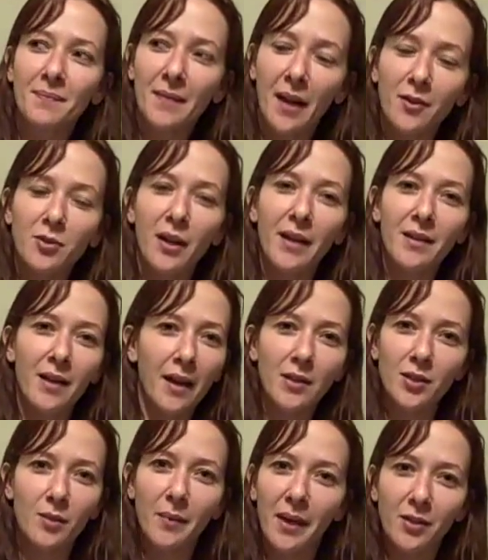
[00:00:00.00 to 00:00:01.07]
I tried not
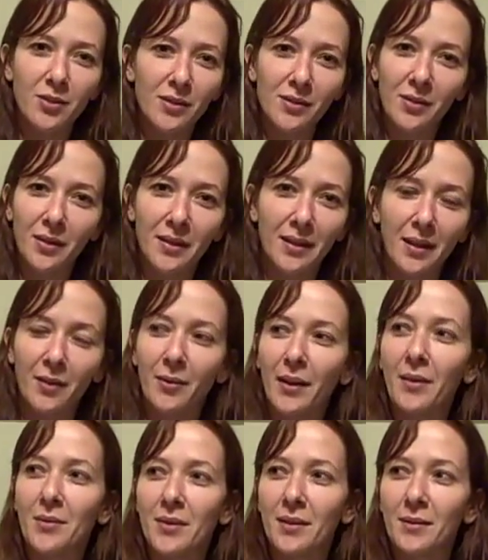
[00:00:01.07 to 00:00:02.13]
to, but I just couldn't get
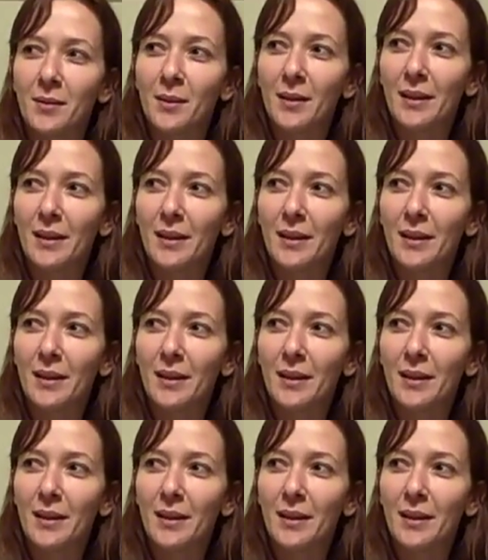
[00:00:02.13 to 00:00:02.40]
around it.